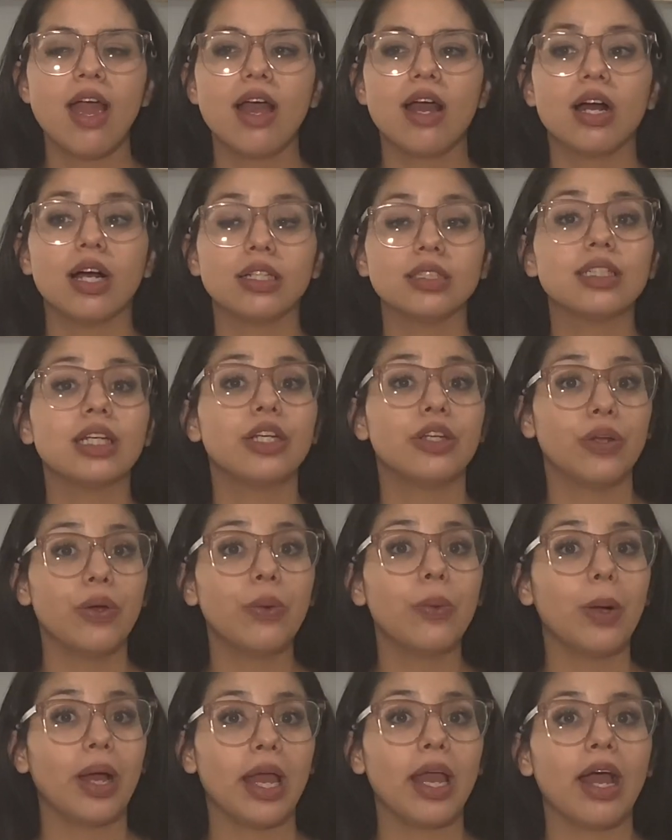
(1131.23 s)
I was like,
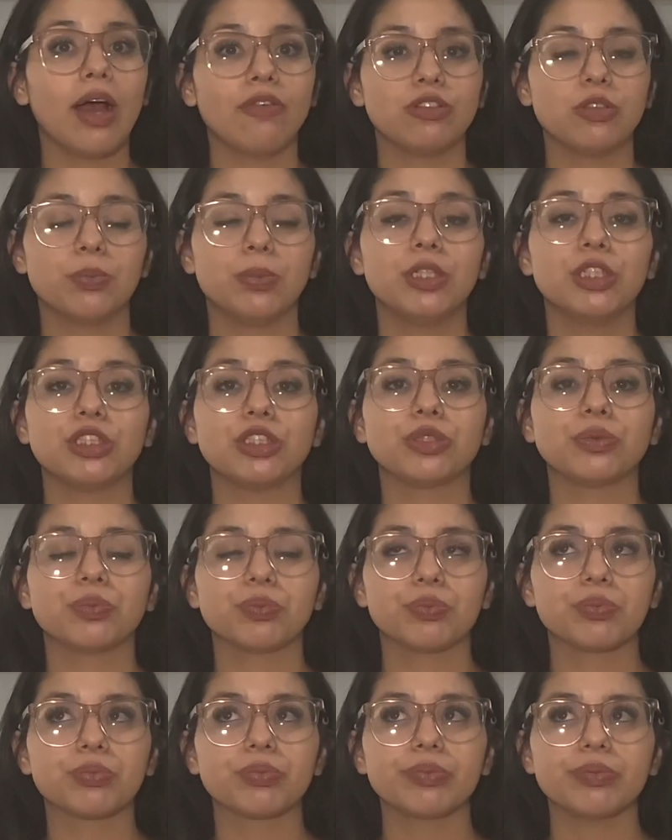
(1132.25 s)
no, I have to push.
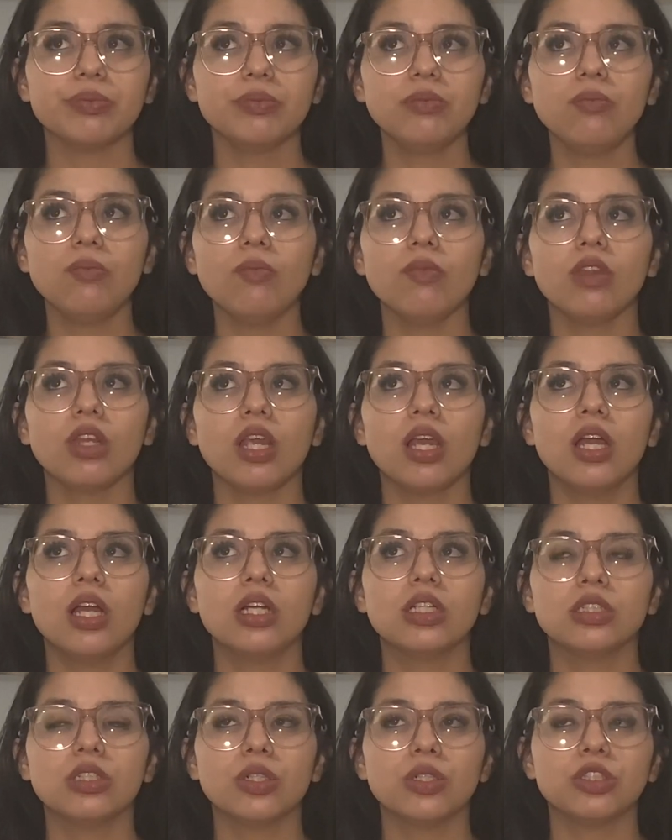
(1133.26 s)

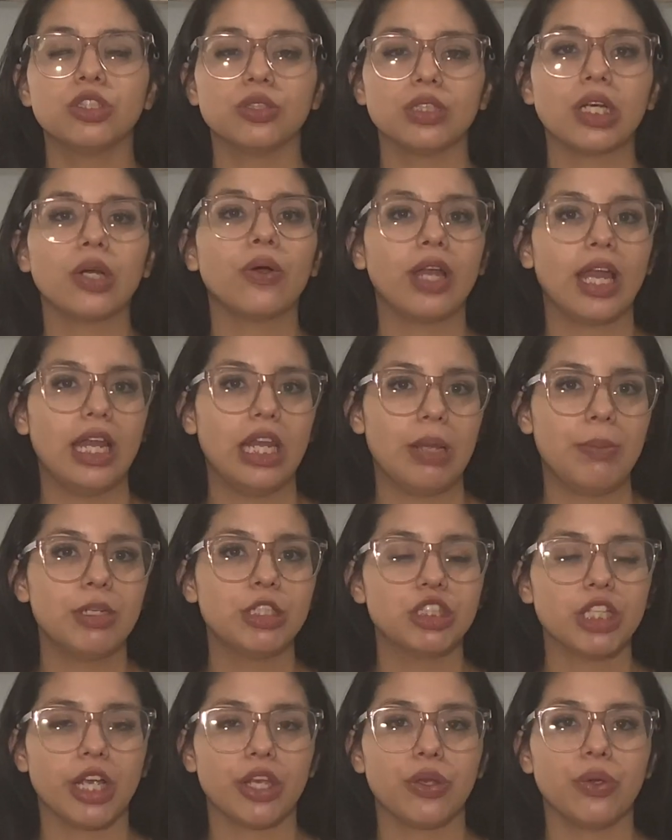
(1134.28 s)
So she was like, okay, let me
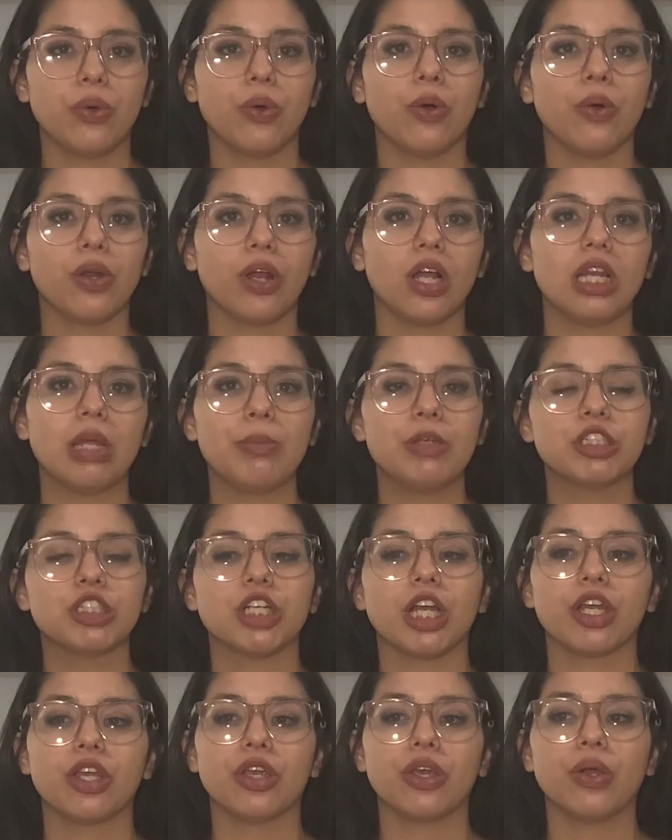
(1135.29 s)
check you. Hold on, let me
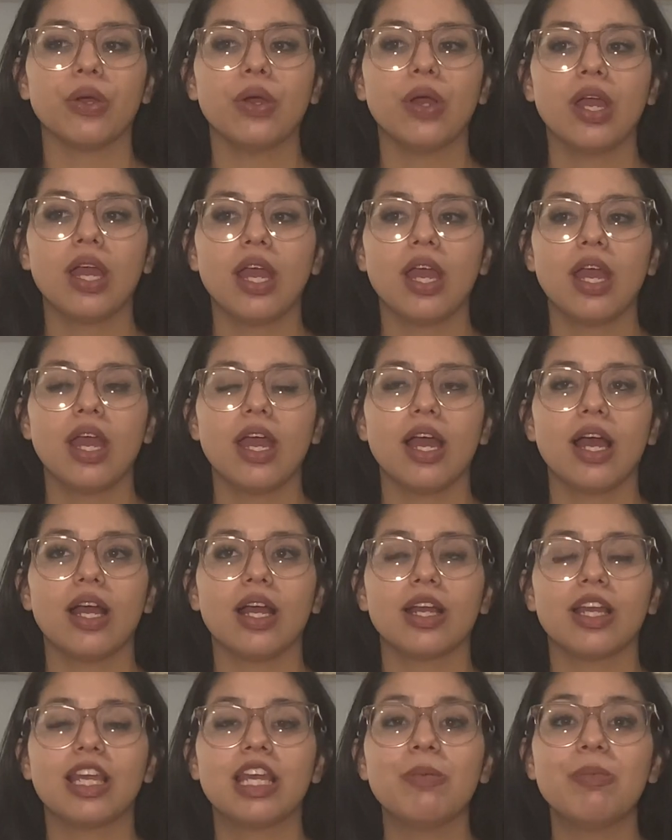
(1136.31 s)
check you.
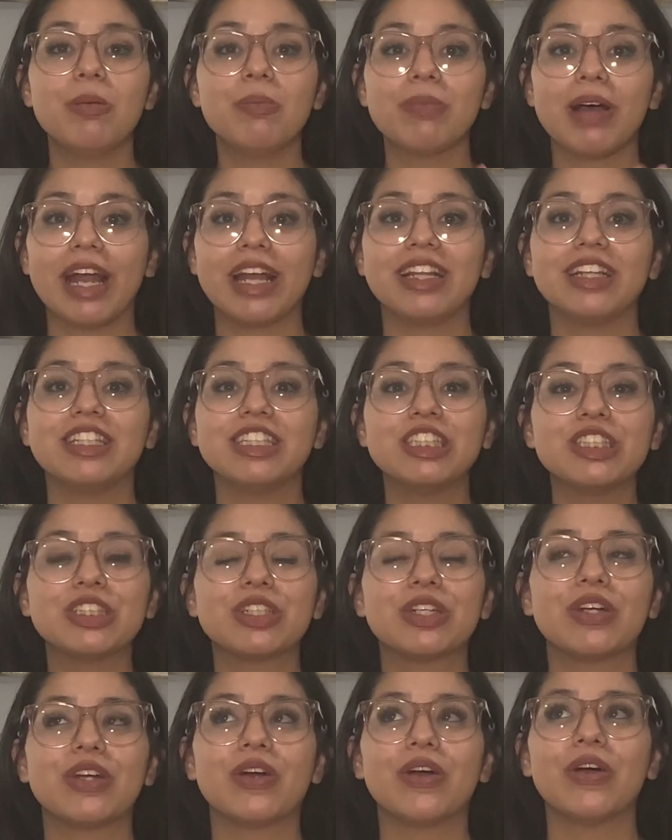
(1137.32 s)
Keep in mind, this
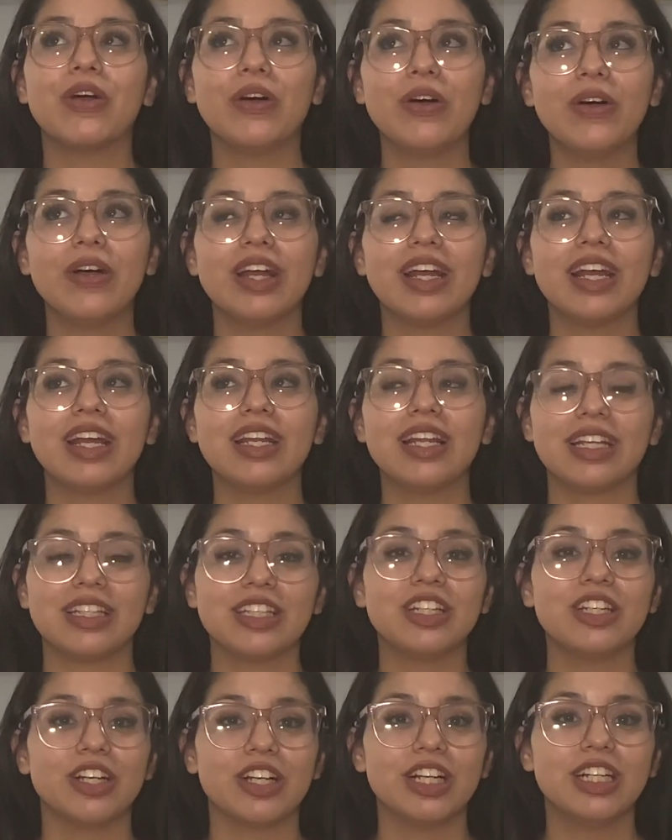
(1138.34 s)
girl, like the
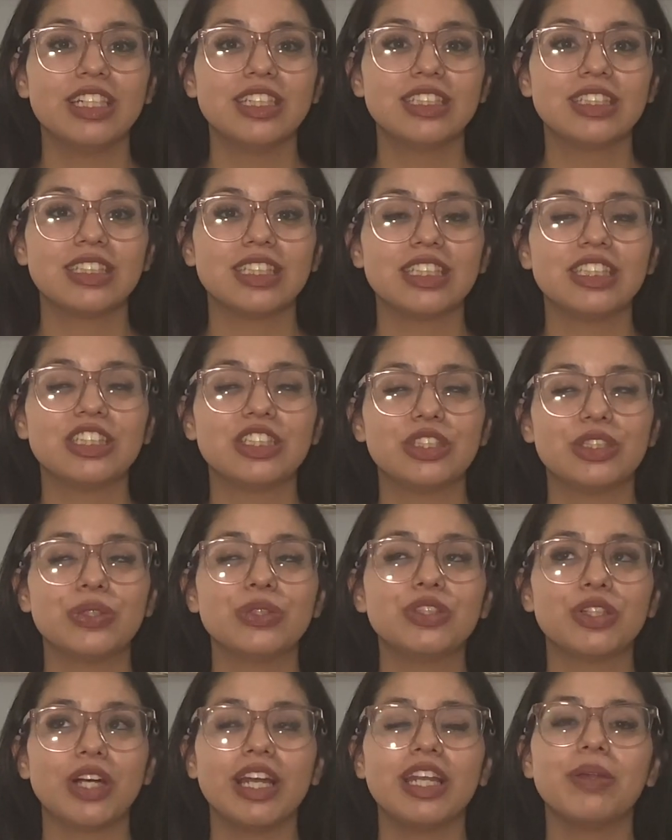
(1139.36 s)
nurse, is still
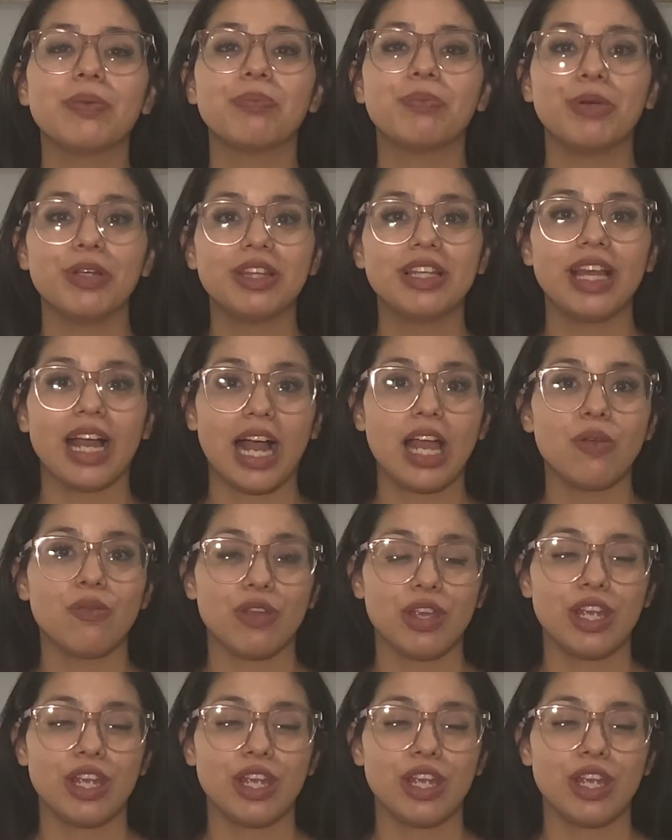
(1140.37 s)
trying to put the IV